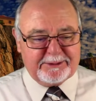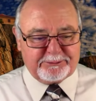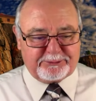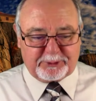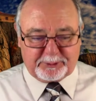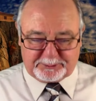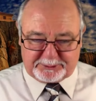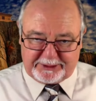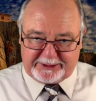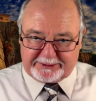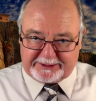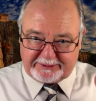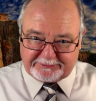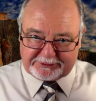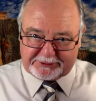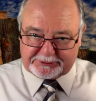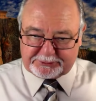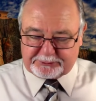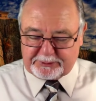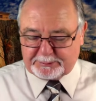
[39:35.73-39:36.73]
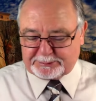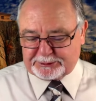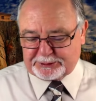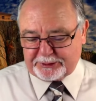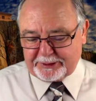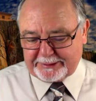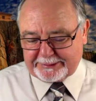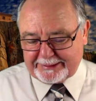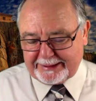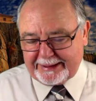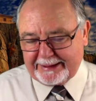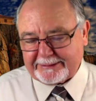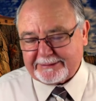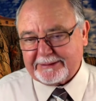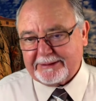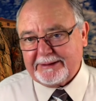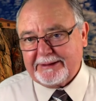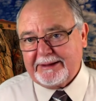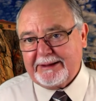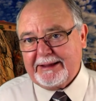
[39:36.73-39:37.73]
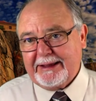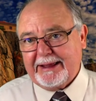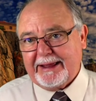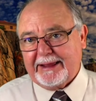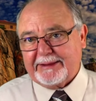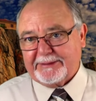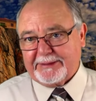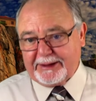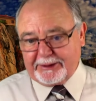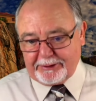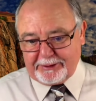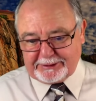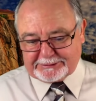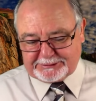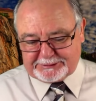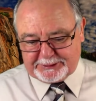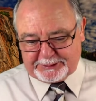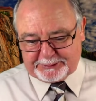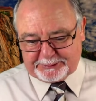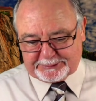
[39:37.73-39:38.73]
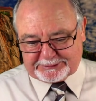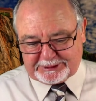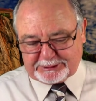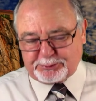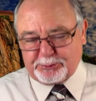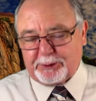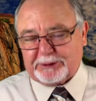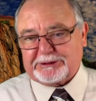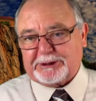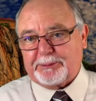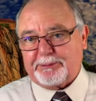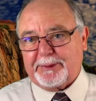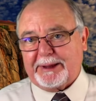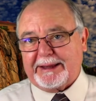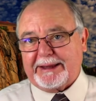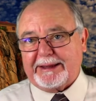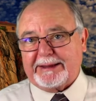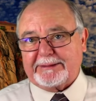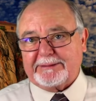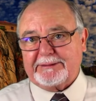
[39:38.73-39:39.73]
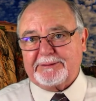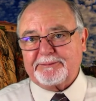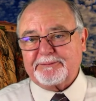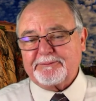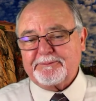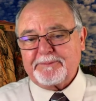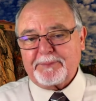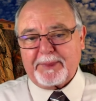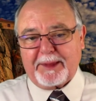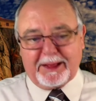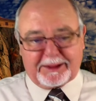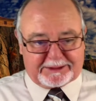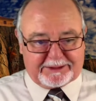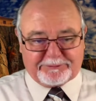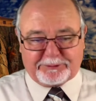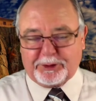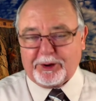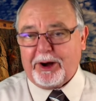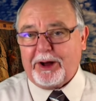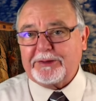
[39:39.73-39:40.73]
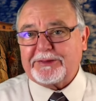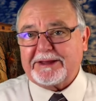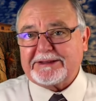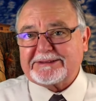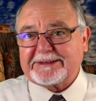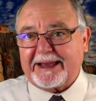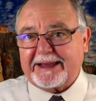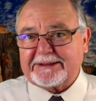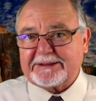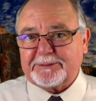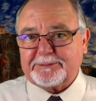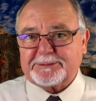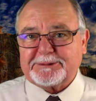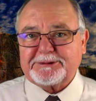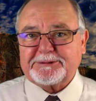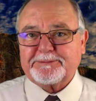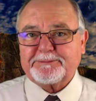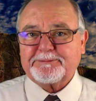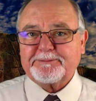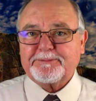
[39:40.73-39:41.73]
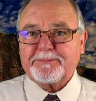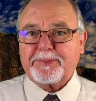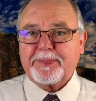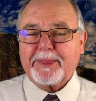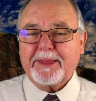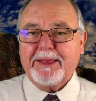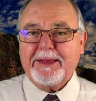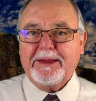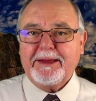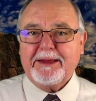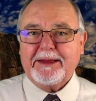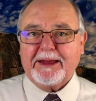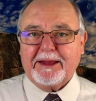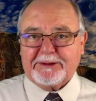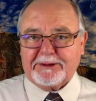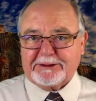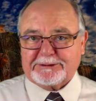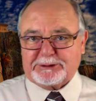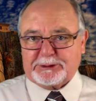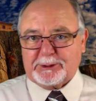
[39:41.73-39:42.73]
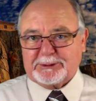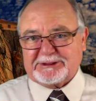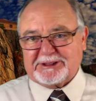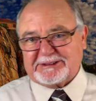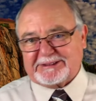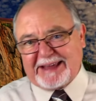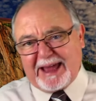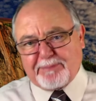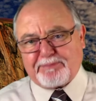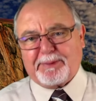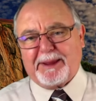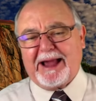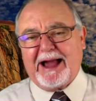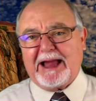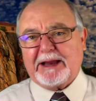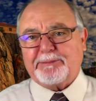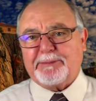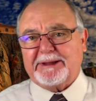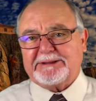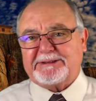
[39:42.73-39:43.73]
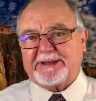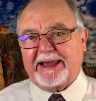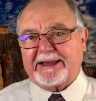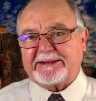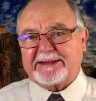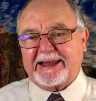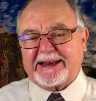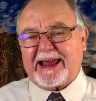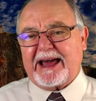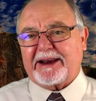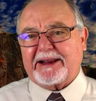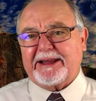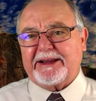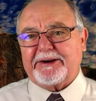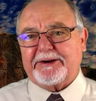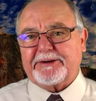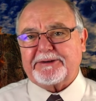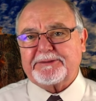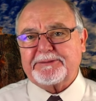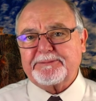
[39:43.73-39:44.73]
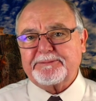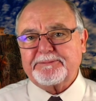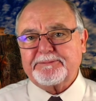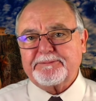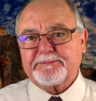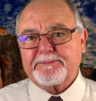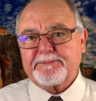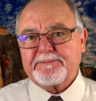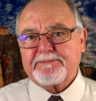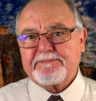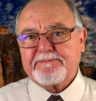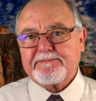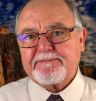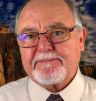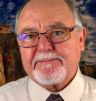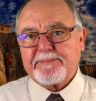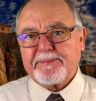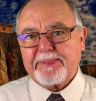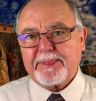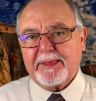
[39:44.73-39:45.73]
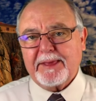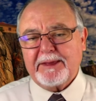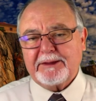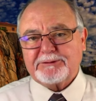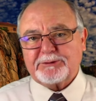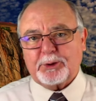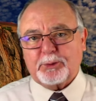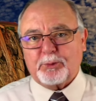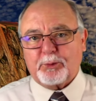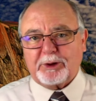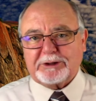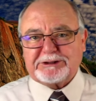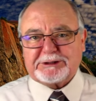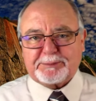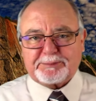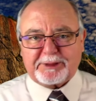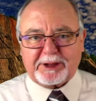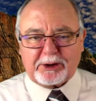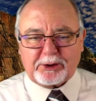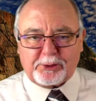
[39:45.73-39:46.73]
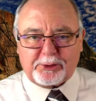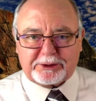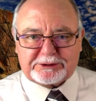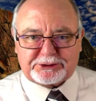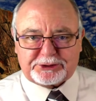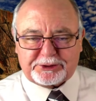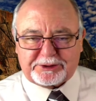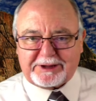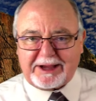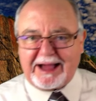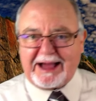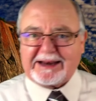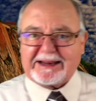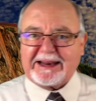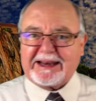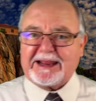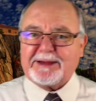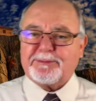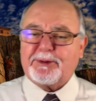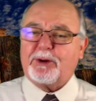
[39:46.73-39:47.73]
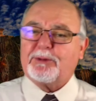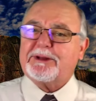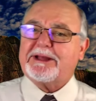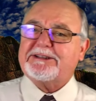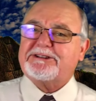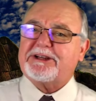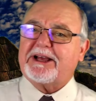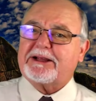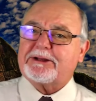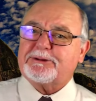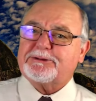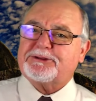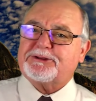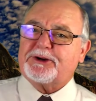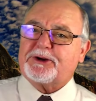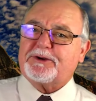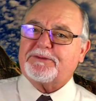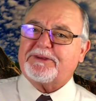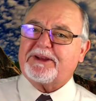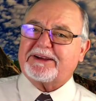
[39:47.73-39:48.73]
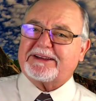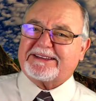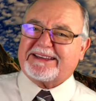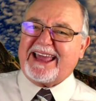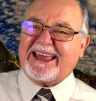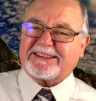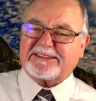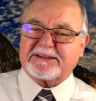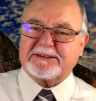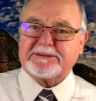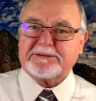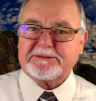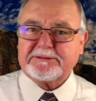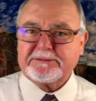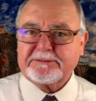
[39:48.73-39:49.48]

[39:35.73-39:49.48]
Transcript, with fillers: From, he gives a scripture on that. And then also, just worship me and I'll give you all these kingdoms. And Yeshua says, get behind me, Satan, get out of here. So worship the Lord your God and him only shall you serve. Now get.